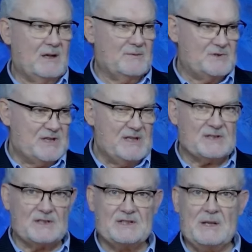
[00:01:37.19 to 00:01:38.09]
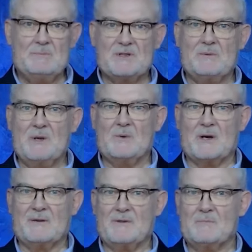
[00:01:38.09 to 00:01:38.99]
of Jesus seems to be
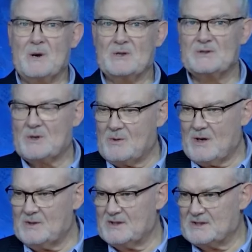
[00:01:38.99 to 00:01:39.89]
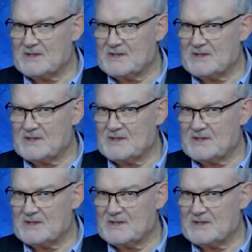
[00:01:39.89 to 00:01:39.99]
one of the most quoted